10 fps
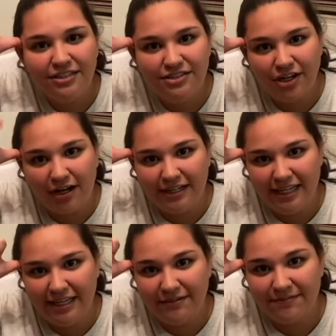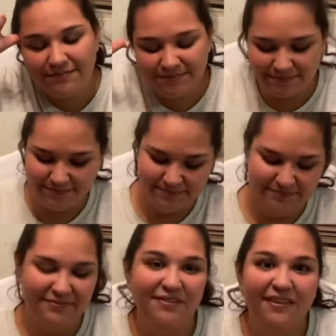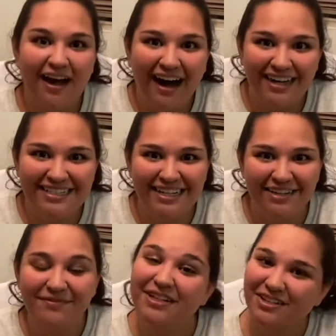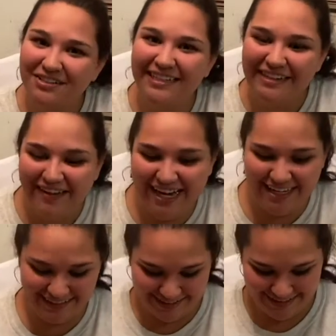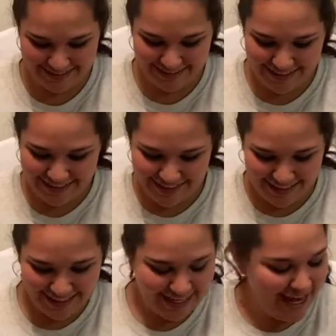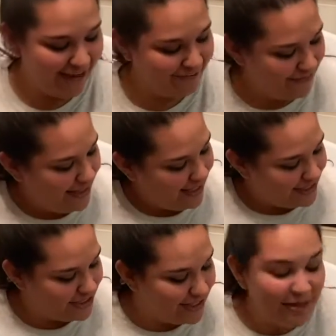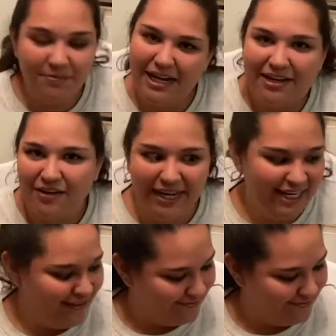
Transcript: Donkey. Awesome, you're doing great. Now, just keep decorating.